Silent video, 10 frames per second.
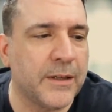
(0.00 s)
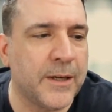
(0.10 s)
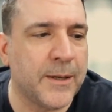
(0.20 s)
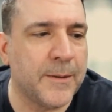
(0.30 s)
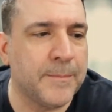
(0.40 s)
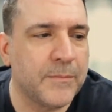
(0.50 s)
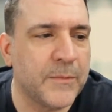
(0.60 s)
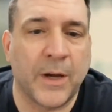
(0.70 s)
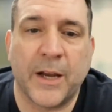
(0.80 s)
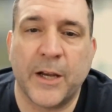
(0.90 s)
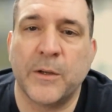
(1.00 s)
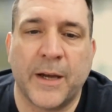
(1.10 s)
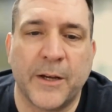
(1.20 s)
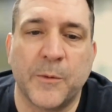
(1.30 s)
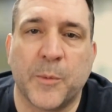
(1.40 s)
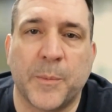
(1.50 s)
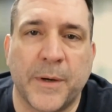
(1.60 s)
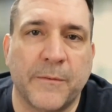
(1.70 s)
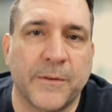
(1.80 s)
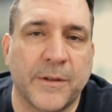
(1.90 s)
How do you
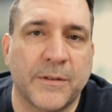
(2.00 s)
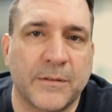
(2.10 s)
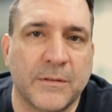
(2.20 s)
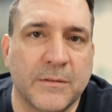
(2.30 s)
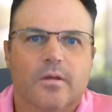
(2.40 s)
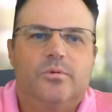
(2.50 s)
prepare for this?